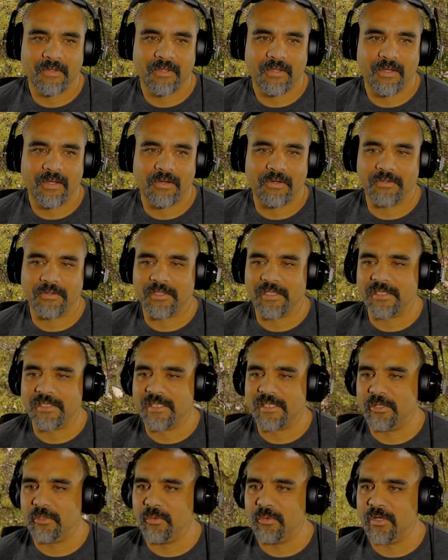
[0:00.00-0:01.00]
I'll
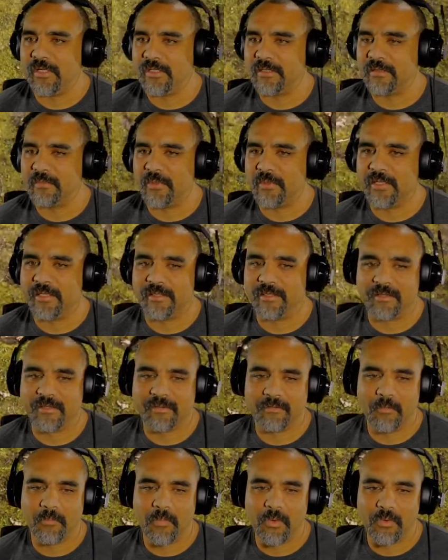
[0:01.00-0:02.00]
continue on with
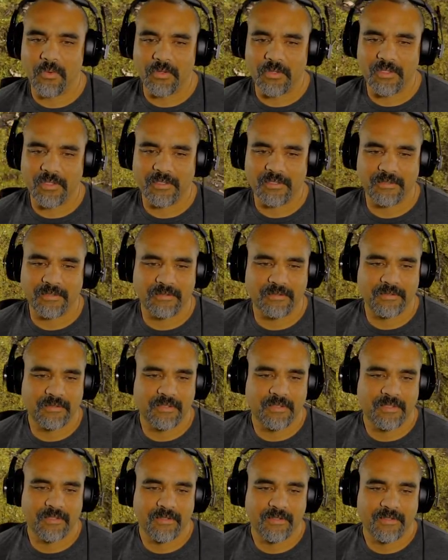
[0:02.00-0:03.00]
more
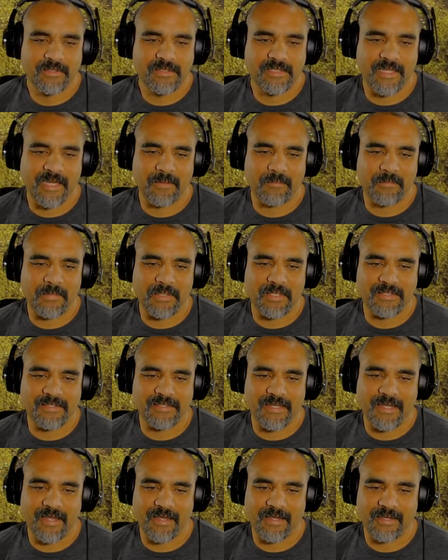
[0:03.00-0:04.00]
zombie
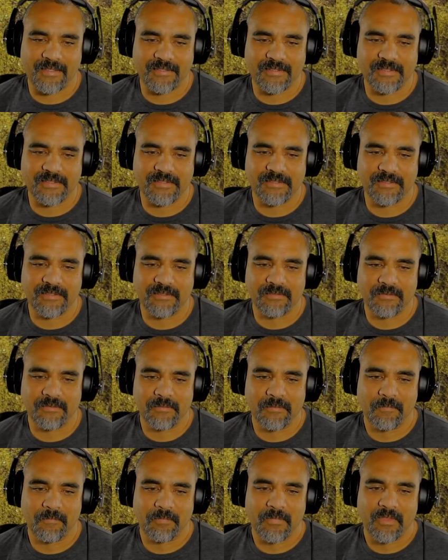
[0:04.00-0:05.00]
attacks.
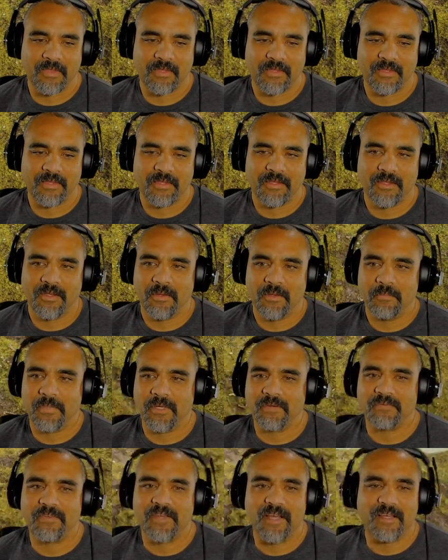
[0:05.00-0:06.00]

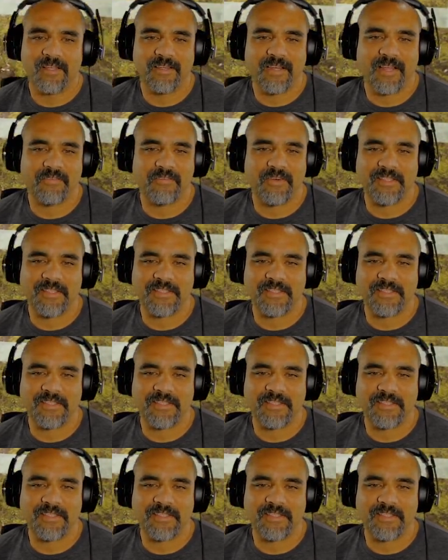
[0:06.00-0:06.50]
But if not, I'd rather